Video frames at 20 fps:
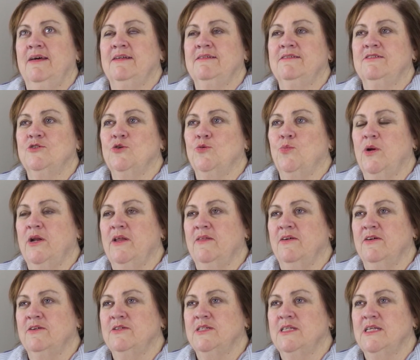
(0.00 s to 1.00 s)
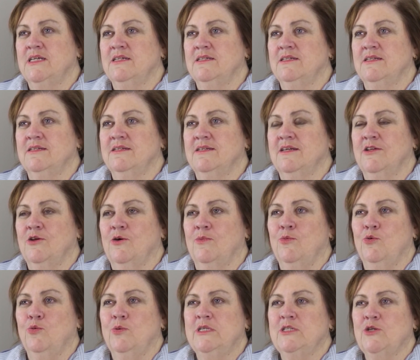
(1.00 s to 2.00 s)
And so one of those things is that
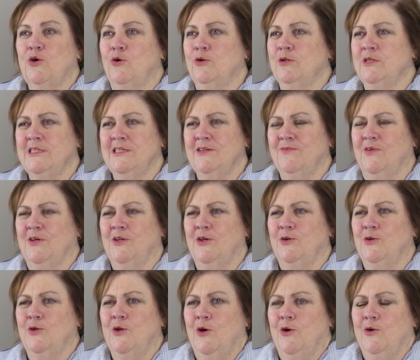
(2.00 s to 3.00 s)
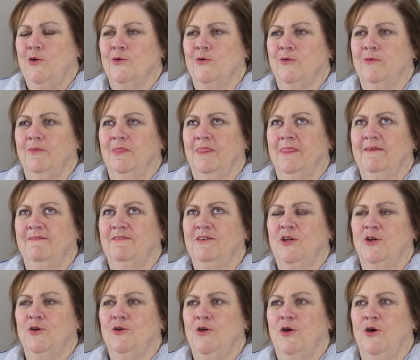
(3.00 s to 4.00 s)
I'm always honest if I don't know. If you
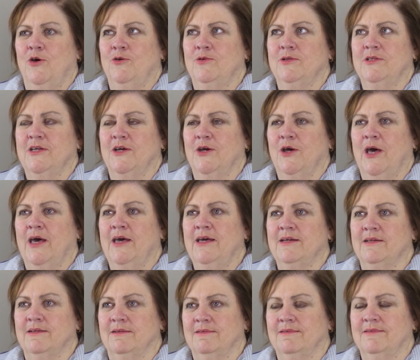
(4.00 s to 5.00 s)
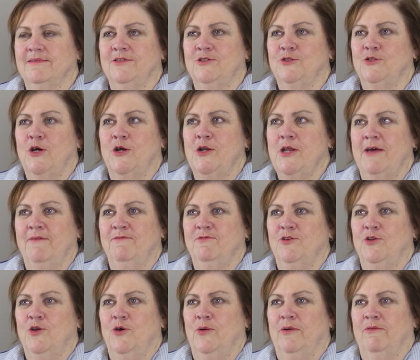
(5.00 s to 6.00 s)
don't know, it's okay. You don't have
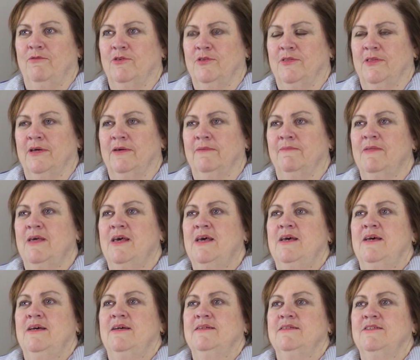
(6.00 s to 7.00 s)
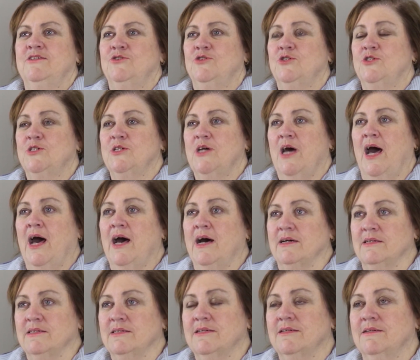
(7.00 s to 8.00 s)
to know everything. So you just
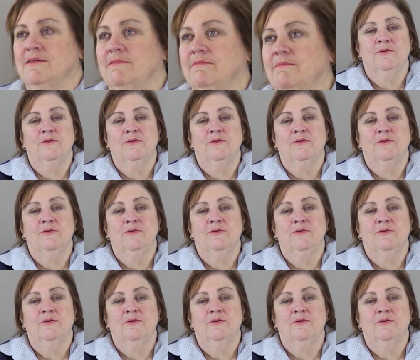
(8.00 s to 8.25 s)
ask.